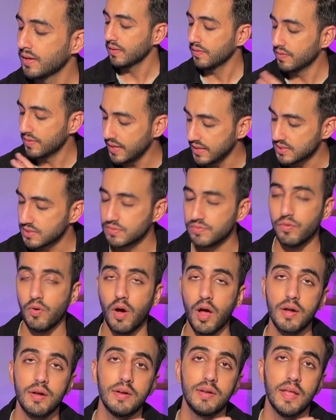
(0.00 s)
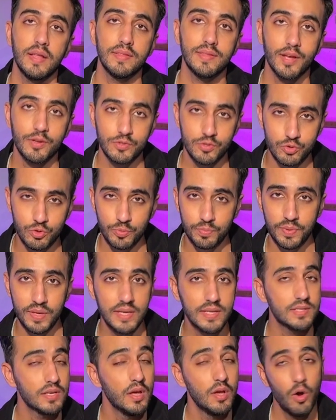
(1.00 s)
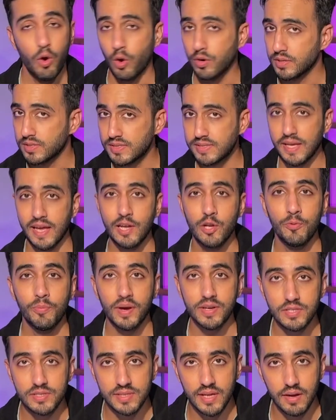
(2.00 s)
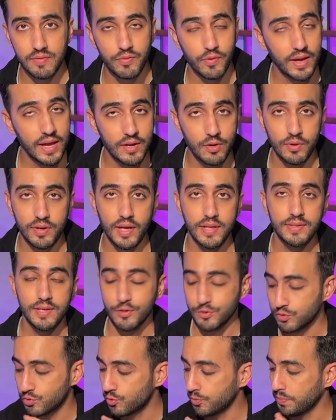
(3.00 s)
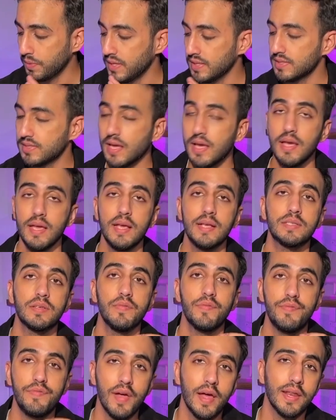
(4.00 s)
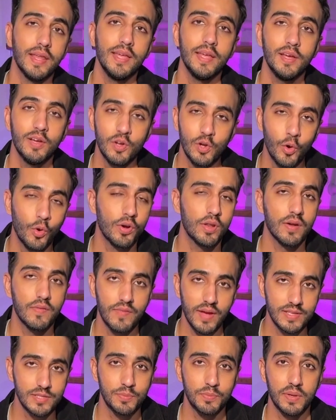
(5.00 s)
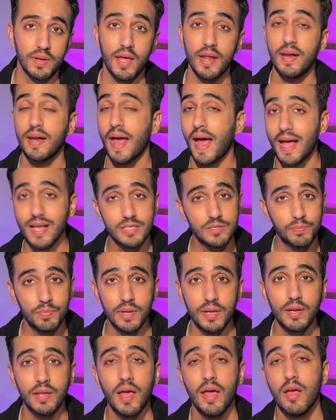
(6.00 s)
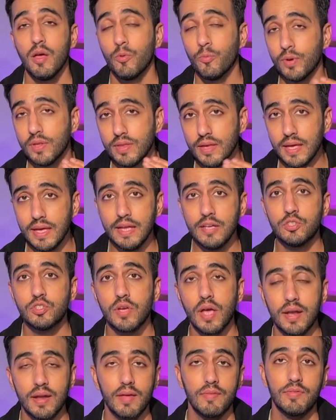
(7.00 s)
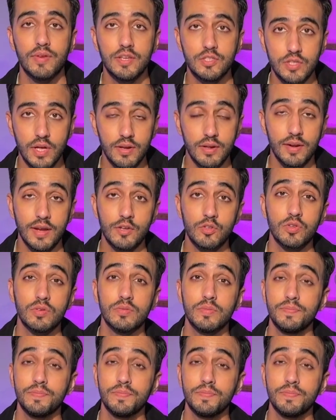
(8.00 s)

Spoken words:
This, for under 10,000 rupees, on a sale you might just get for 8,000 or 9,000 rupees, is a very good investment, and it has been with each and every generation.